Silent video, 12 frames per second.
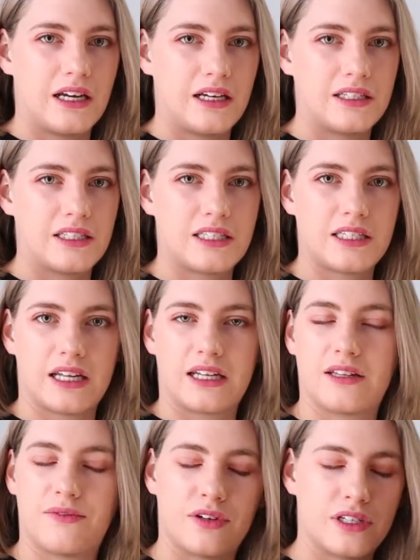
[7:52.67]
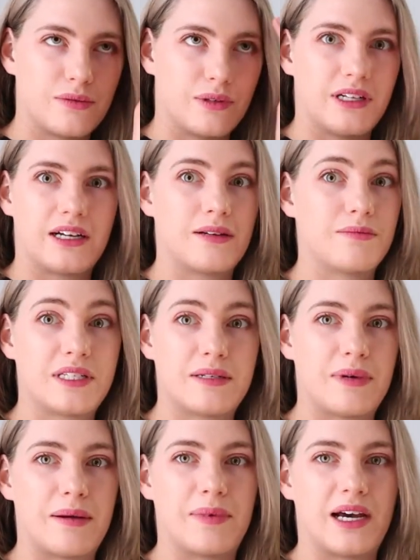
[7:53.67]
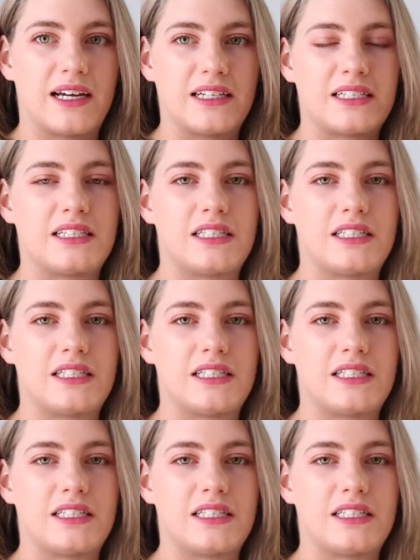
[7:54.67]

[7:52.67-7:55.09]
is like the first one that comes to my mind,